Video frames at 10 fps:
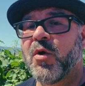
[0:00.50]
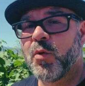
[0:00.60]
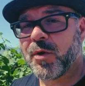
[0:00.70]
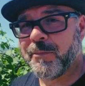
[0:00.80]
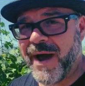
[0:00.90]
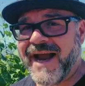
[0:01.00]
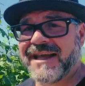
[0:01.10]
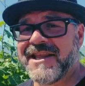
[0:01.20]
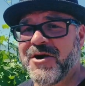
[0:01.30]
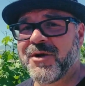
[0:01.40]
We're back
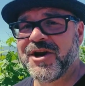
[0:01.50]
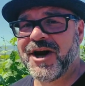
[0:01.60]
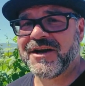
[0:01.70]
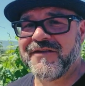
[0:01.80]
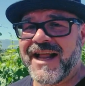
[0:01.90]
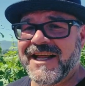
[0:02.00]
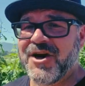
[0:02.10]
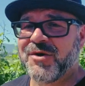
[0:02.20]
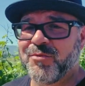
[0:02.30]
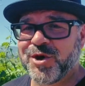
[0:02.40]
in the Okanagan Valley
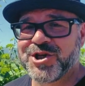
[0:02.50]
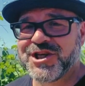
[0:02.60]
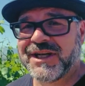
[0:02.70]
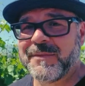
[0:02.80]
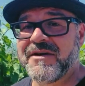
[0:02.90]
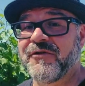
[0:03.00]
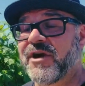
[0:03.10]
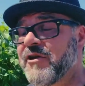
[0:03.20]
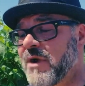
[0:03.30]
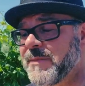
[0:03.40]
here in British Columbia for
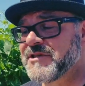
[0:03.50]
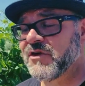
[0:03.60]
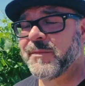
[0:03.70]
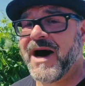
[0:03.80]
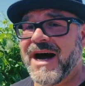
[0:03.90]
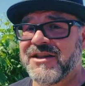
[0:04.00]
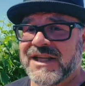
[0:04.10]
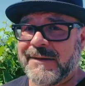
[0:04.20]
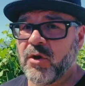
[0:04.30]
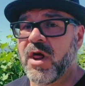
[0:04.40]
another episode of Behind the
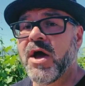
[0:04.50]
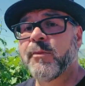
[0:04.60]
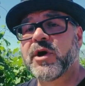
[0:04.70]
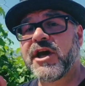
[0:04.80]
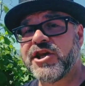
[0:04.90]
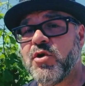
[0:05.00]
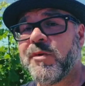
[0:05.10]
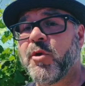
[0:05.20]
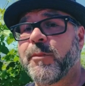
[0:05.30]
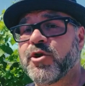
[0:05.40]
Label, bringing you a
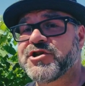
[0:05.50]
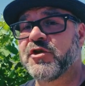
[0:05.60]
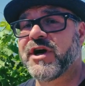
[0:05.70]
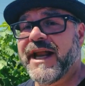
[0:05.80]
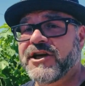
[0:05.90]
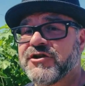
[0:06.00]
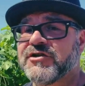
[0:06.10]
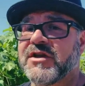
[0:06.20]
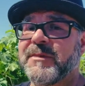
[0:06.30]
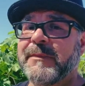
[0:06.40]
more personal connection
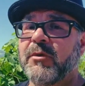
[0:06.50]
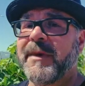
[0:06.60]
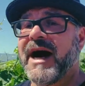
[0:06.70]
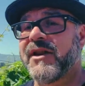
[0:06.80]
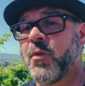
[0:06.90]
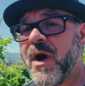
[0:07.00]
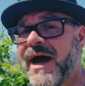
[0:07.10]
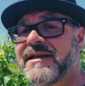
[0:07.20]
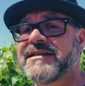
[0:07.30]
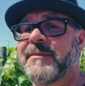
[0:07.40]
to the people behind the
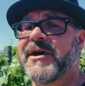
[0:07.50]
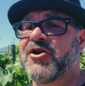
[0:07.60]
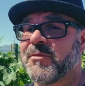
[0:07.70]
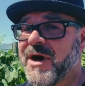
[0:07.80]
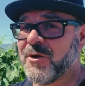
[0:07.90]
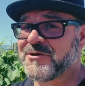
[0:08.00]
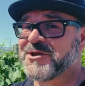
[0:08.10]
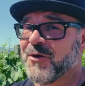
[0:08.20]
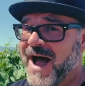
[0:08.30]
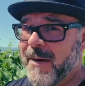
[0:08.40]
wines that make your mouth
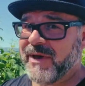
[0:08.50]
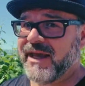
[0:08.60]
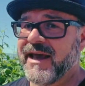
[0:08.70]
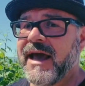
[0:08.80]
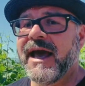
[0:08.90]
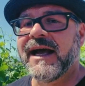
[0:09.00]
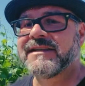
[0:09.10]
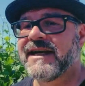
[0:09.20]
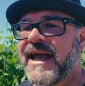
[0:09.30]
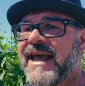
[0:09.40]
so happy. And
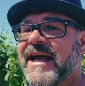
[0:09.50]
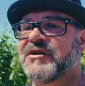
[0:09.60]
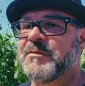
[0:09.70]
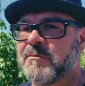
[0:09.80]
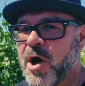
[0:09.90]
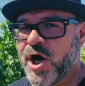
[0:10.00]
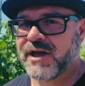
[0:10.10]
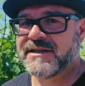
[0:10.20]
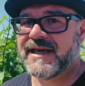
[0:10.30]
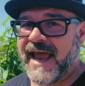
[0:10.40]
today it's
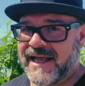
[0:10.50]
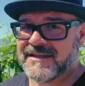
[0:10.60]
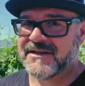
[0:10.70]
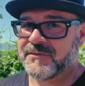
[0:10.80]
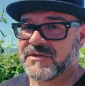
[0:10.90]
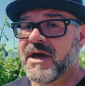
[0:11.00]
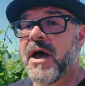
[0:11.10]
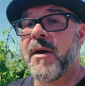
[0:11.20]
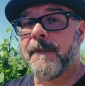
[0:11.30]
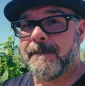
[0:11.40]
Marcus Ansems,
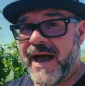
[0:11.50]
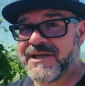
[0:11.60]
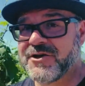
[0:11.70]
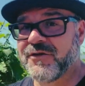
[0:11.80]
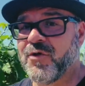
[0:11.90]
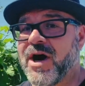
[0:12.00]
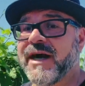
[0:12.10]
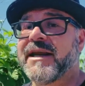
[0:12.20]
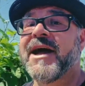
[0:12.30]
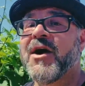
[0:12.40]
Master of
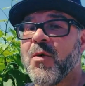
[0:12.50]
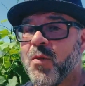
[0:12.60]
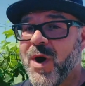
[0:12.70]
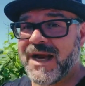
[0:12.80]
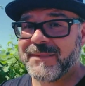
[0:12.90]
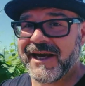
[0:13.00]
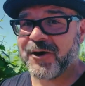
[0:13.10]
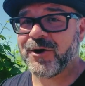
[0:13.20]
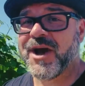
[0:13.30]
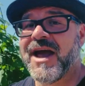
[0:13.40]
Wine,
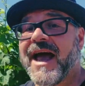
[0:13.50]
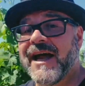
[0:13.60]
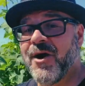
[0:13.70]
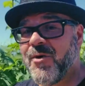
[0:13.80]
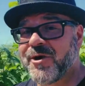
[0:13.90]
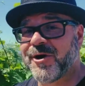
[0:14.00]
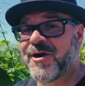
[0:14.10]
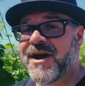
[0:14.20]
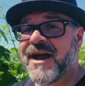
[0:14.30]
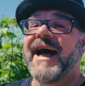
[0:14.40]
winemaker, and owner
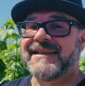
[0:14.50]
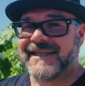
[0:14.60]
at